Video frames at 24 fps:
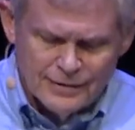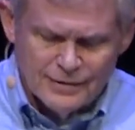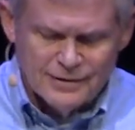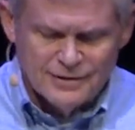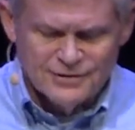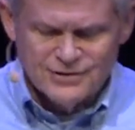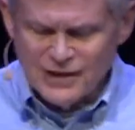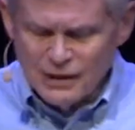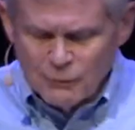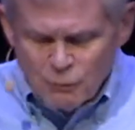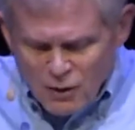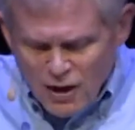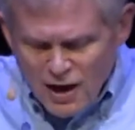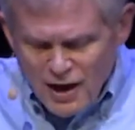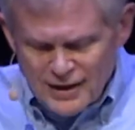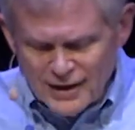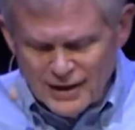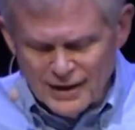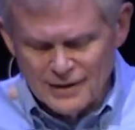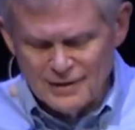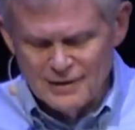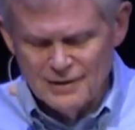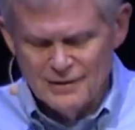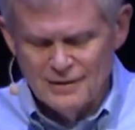It's
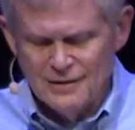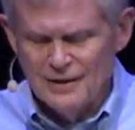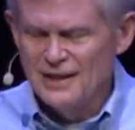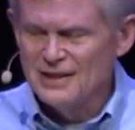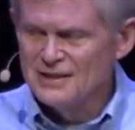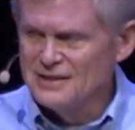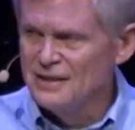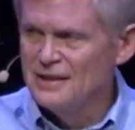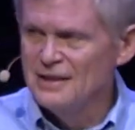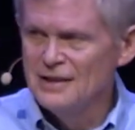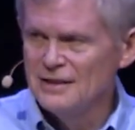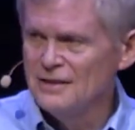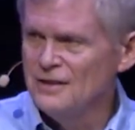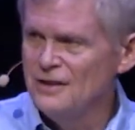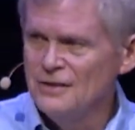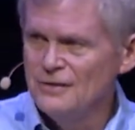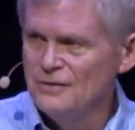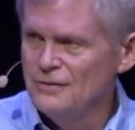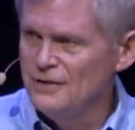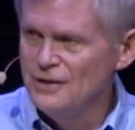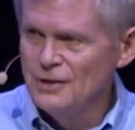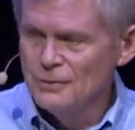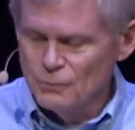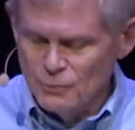ironic, isn't it?
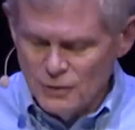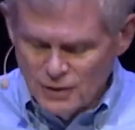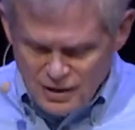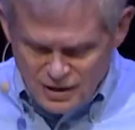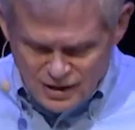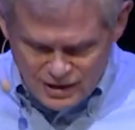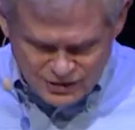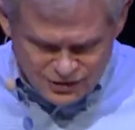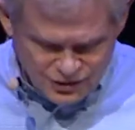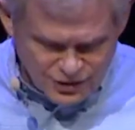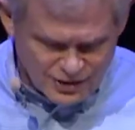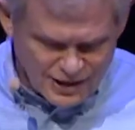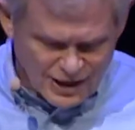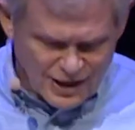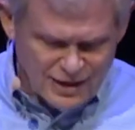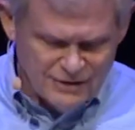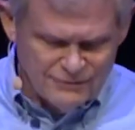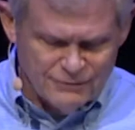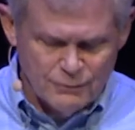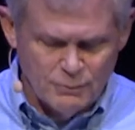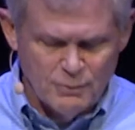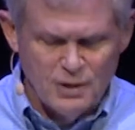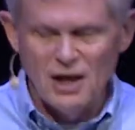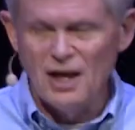You run, you
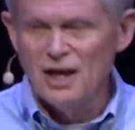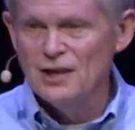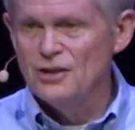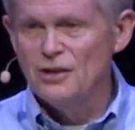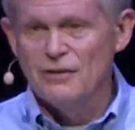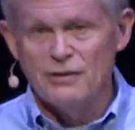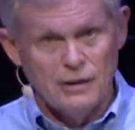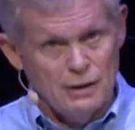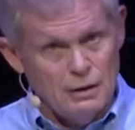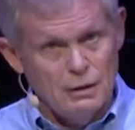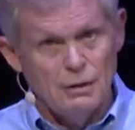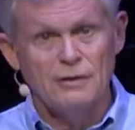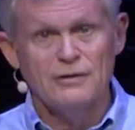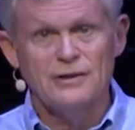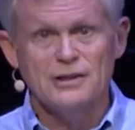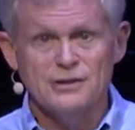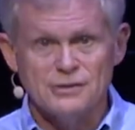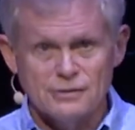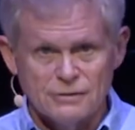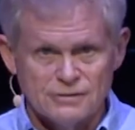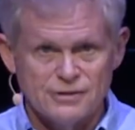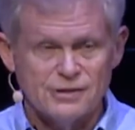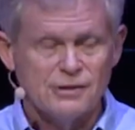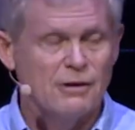hide from God, you think, oh, this
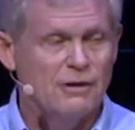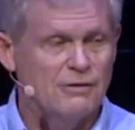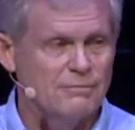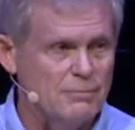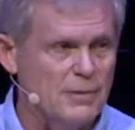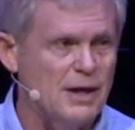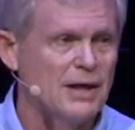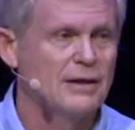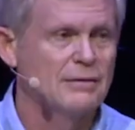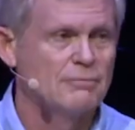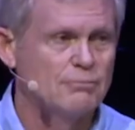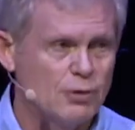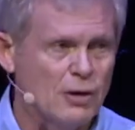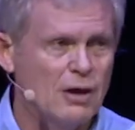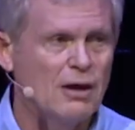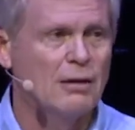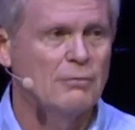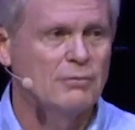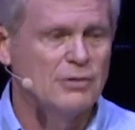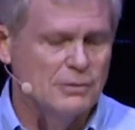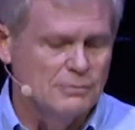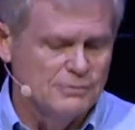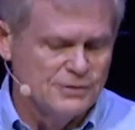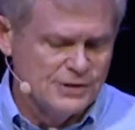will solve my
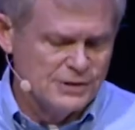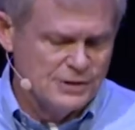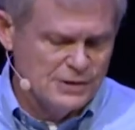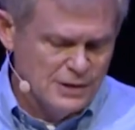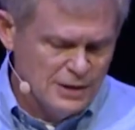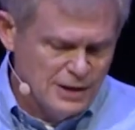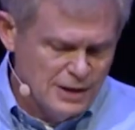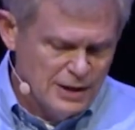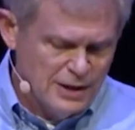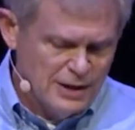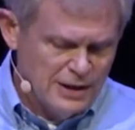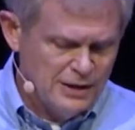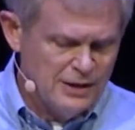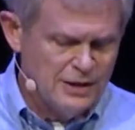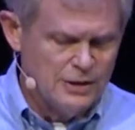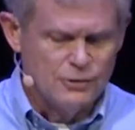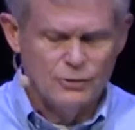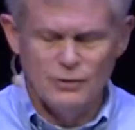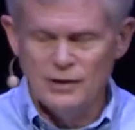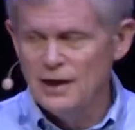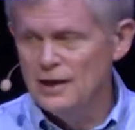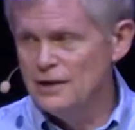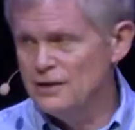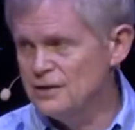problems, and it
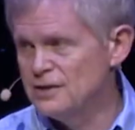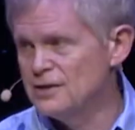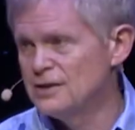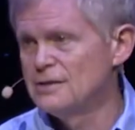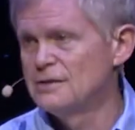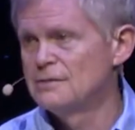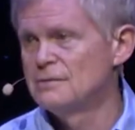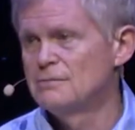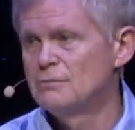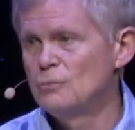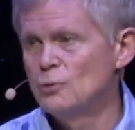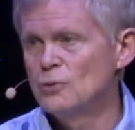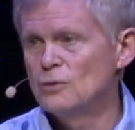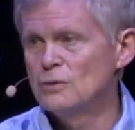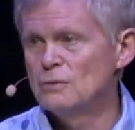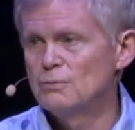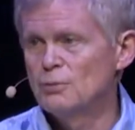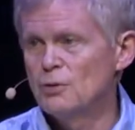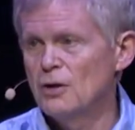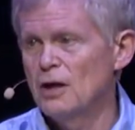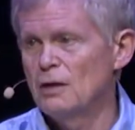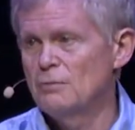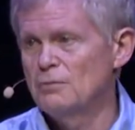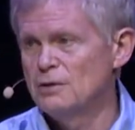creates more
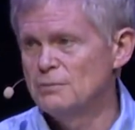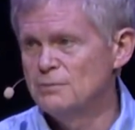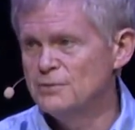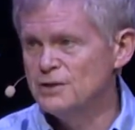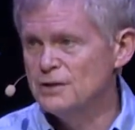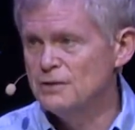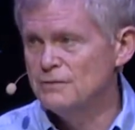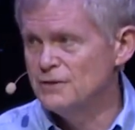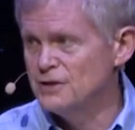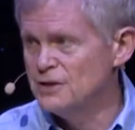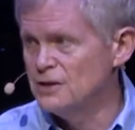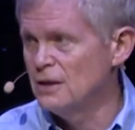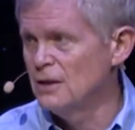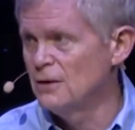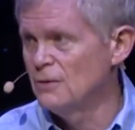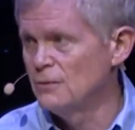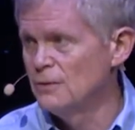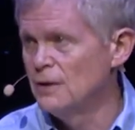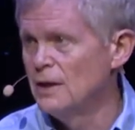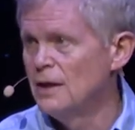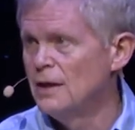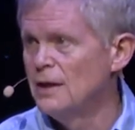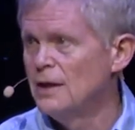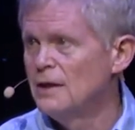problems of its
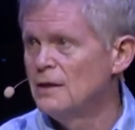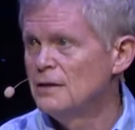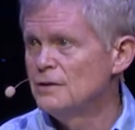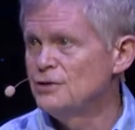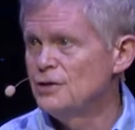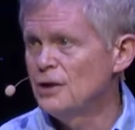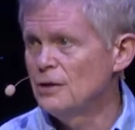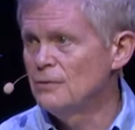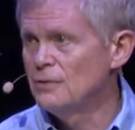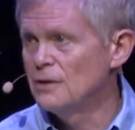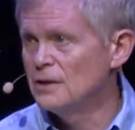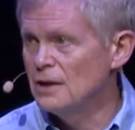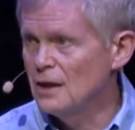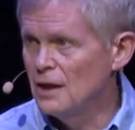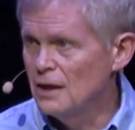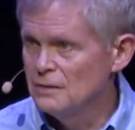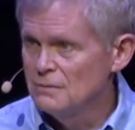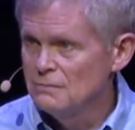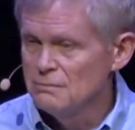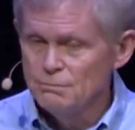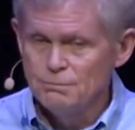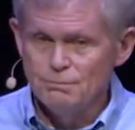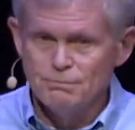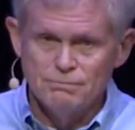own. Jonah got
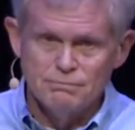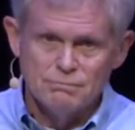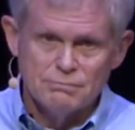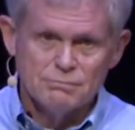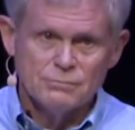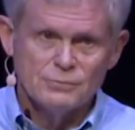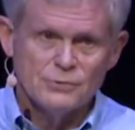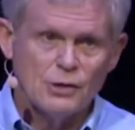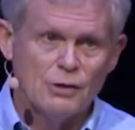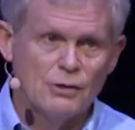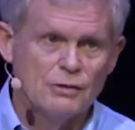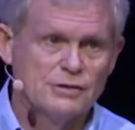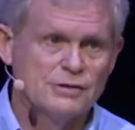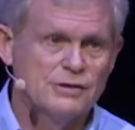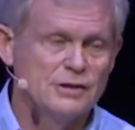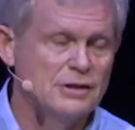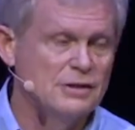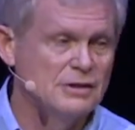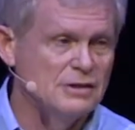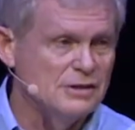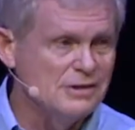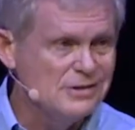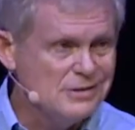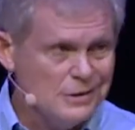tossed
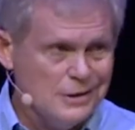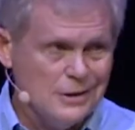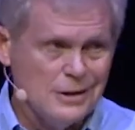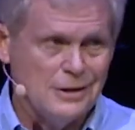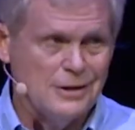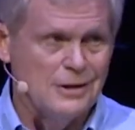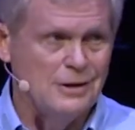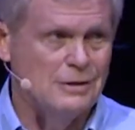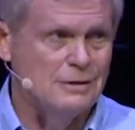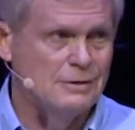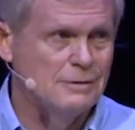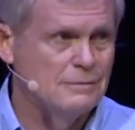in the sea.